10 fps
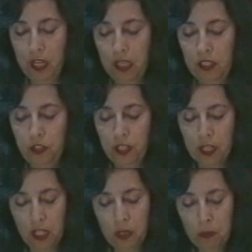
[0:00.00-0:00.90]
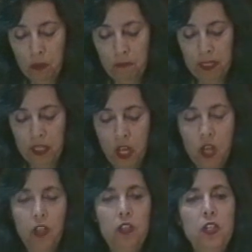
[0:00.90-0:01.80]
the Chicano movement
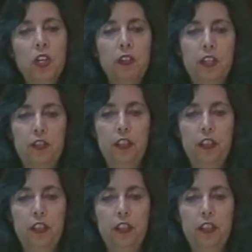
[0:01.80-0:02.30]
nourished